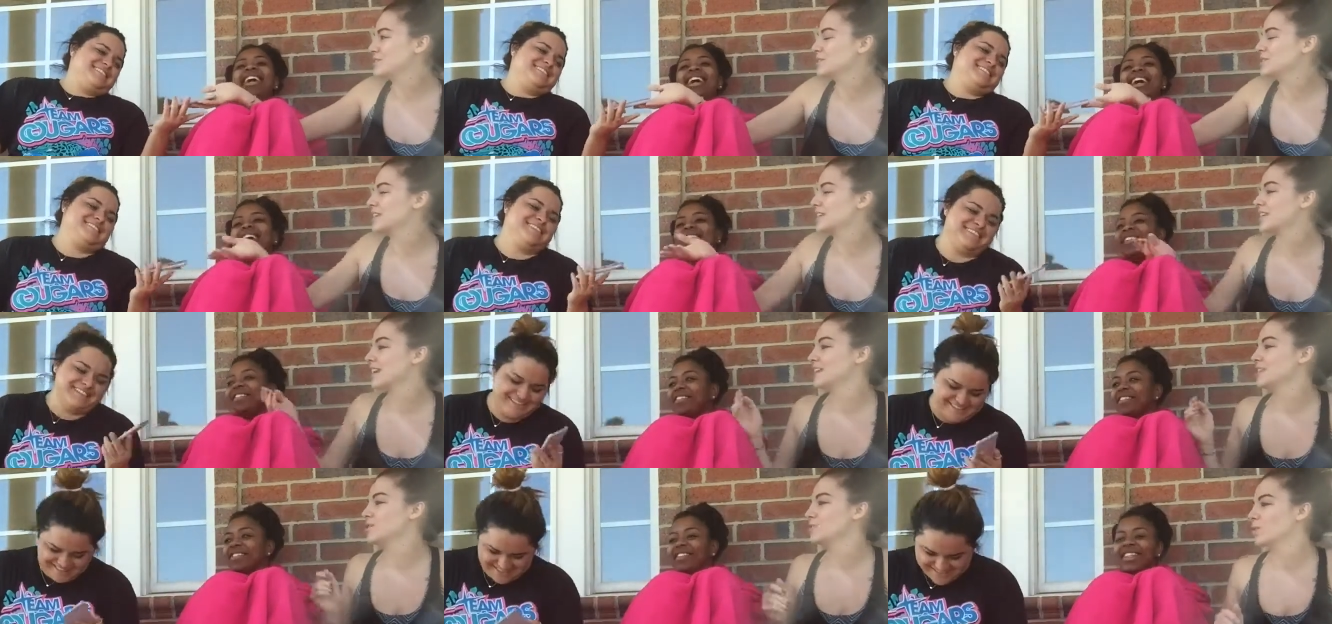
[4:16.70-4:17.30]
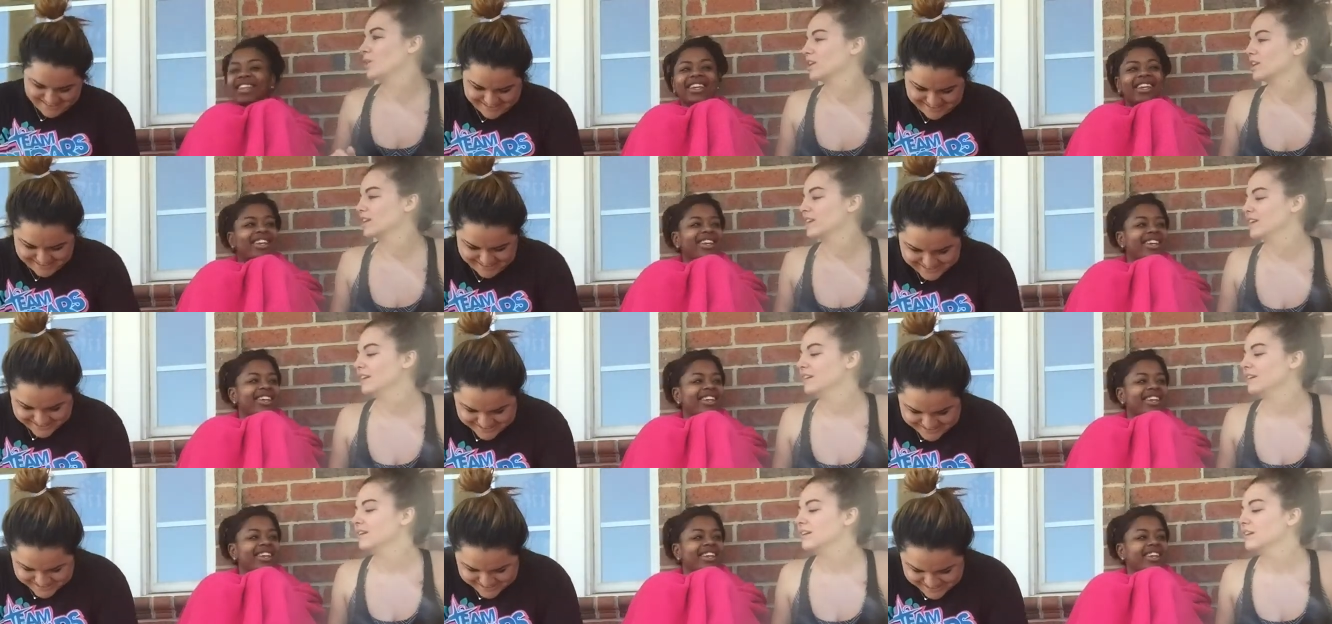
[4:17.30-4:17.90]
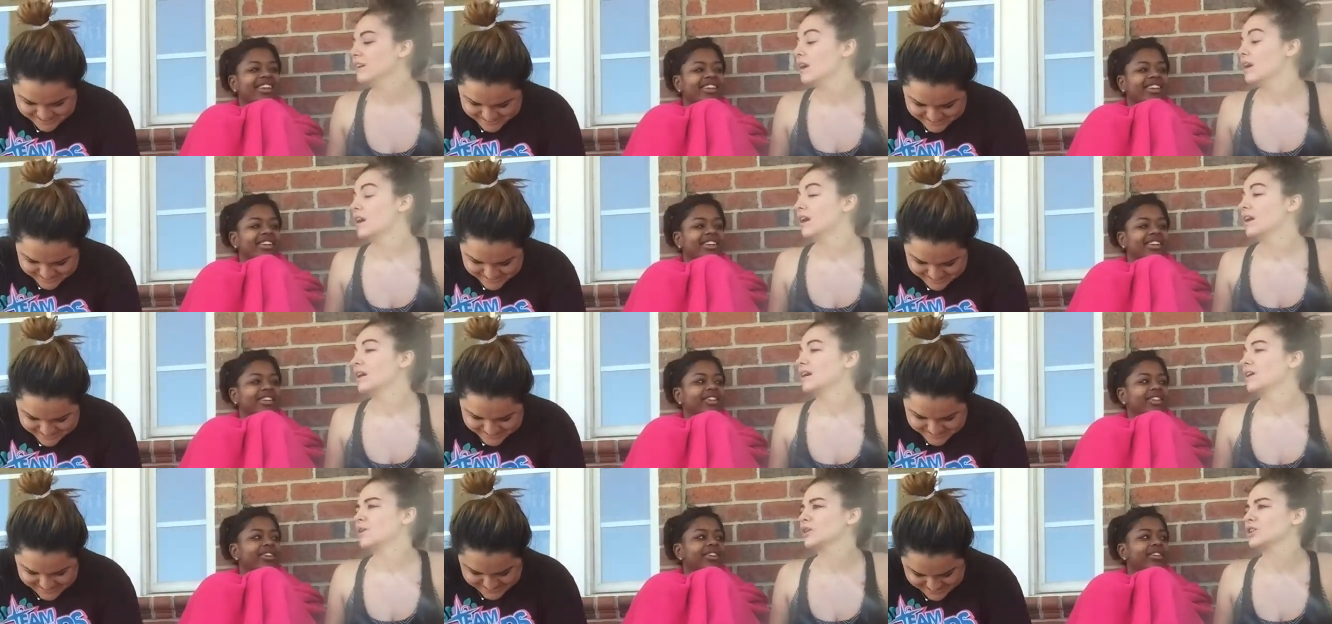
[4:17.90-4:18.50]
Speaker 1: She was like, and you work here?
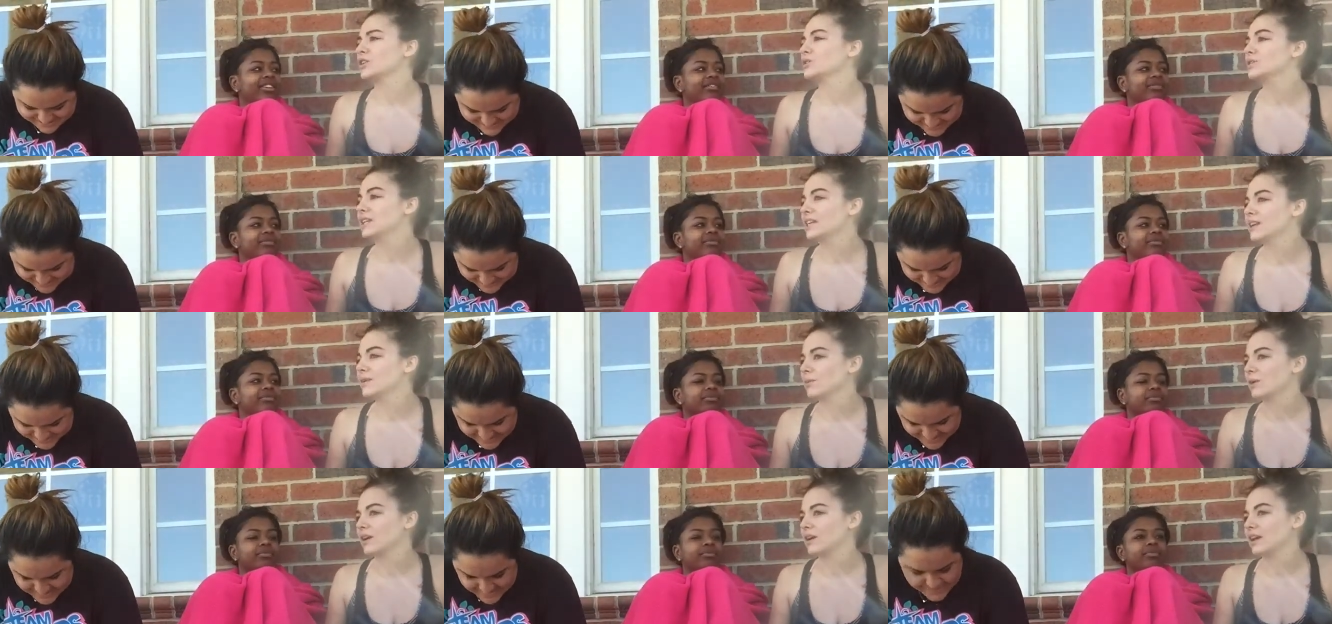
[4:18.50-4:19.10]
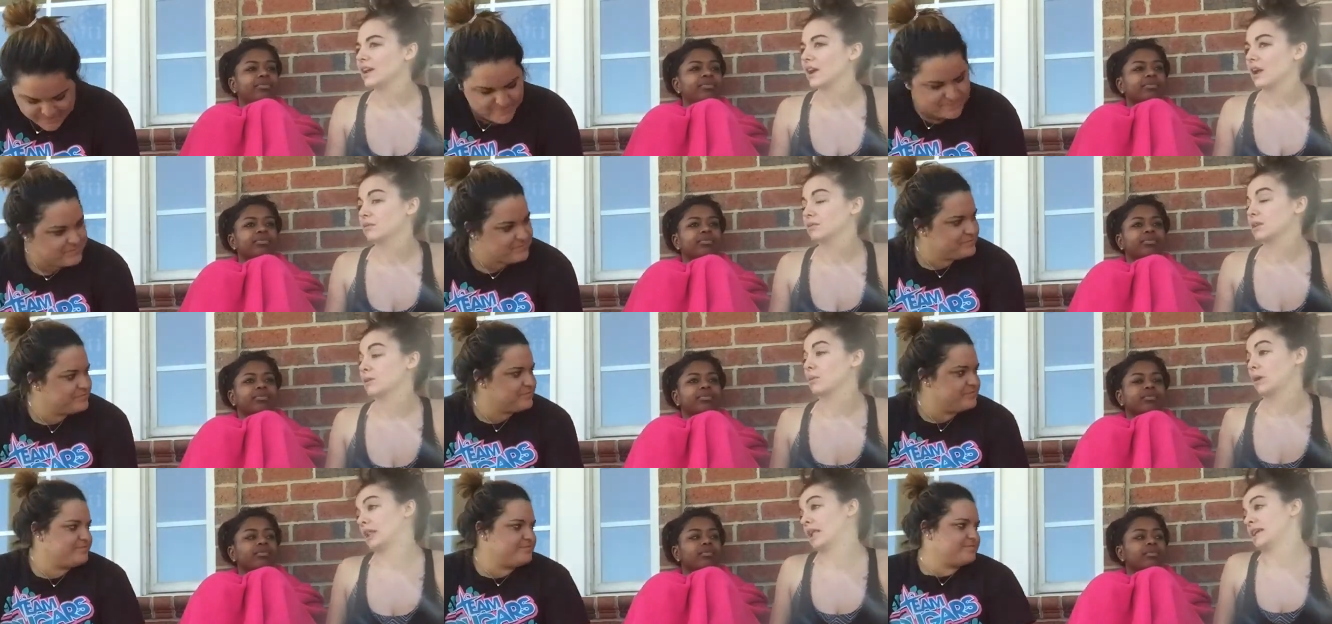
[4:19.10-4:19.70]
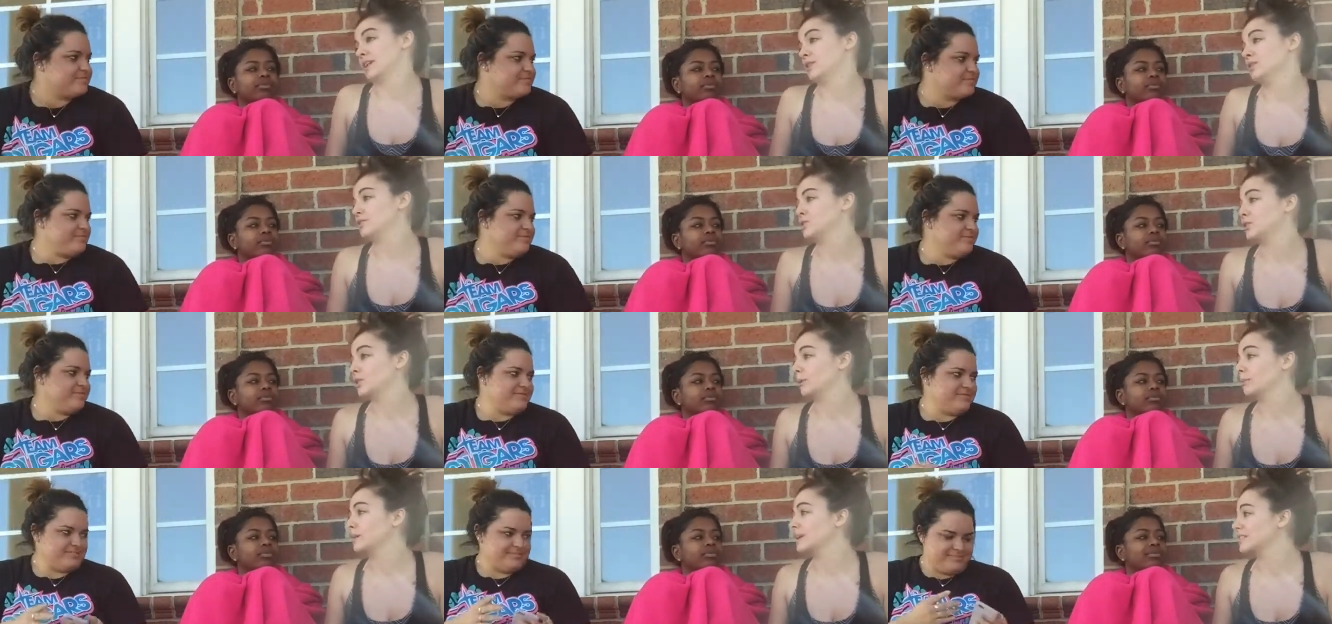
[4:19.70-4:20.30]
Or you didn't work here? I was like, well, I used
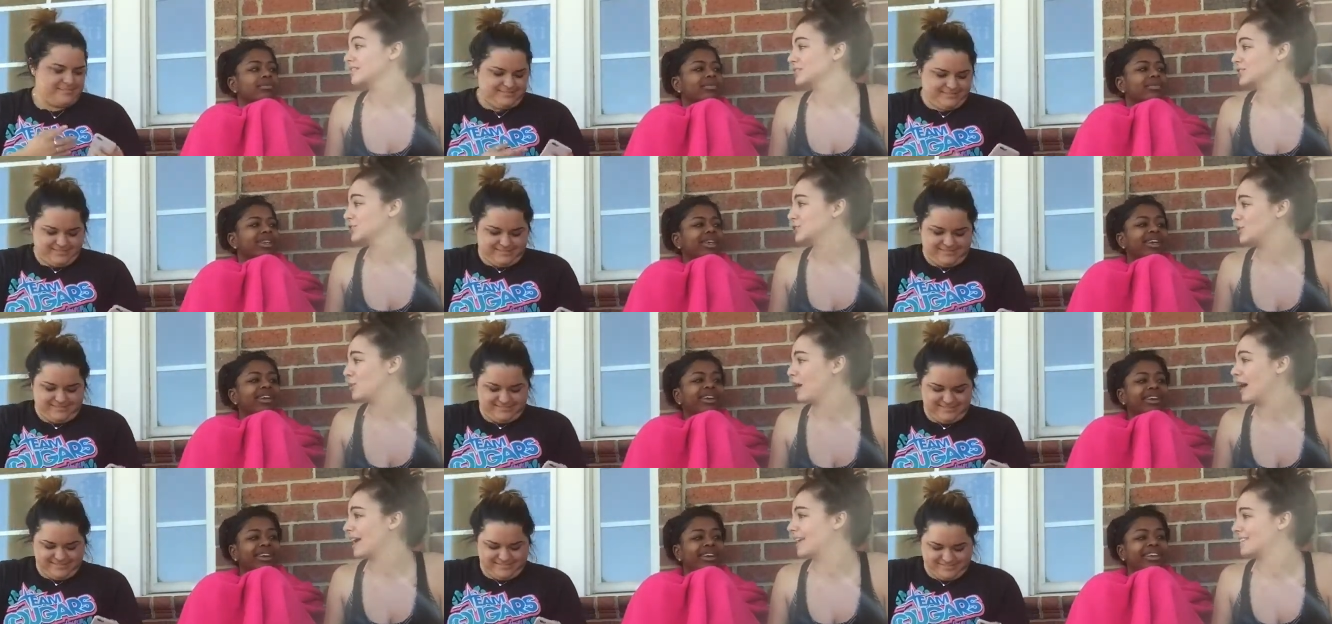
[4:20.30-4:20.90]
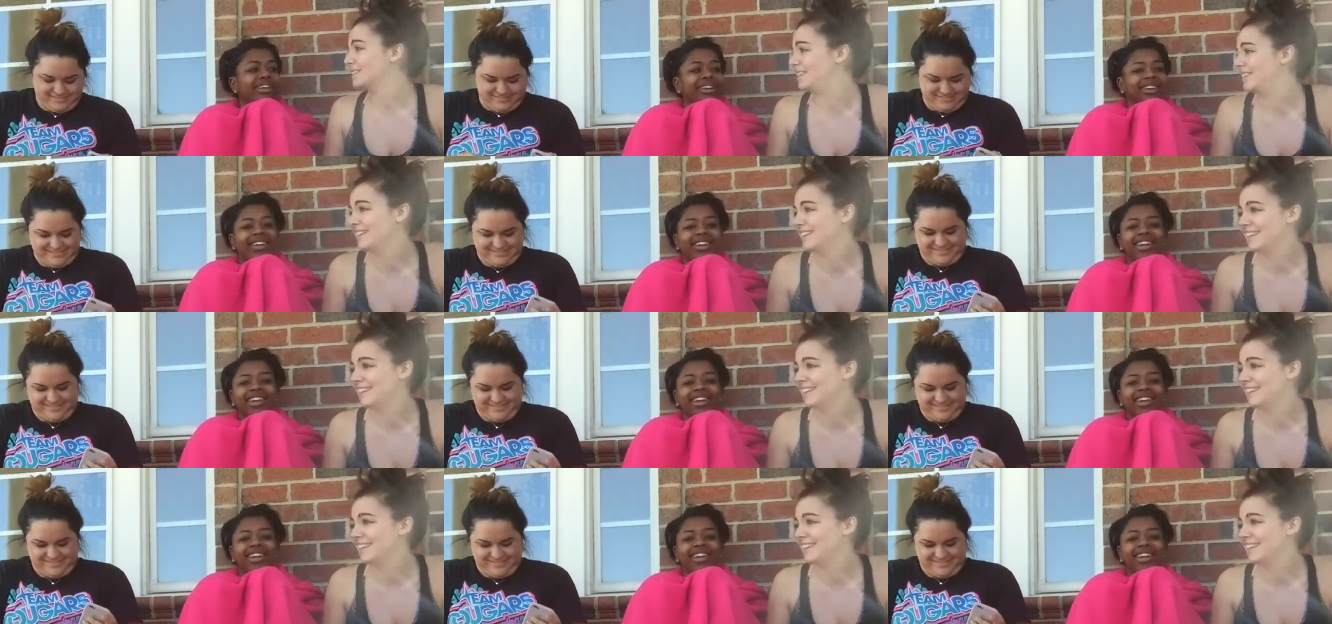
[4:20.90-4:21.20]
to because I just quit.